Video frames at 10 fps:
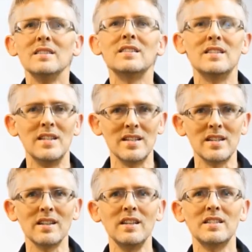
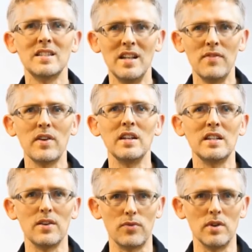statistically significant
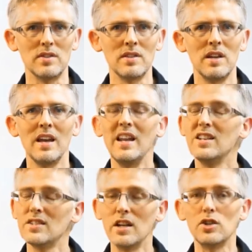difference in
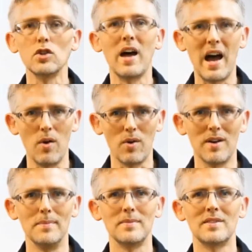essential
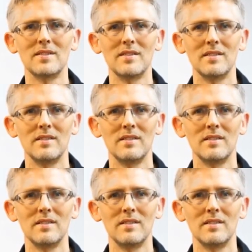outcomes.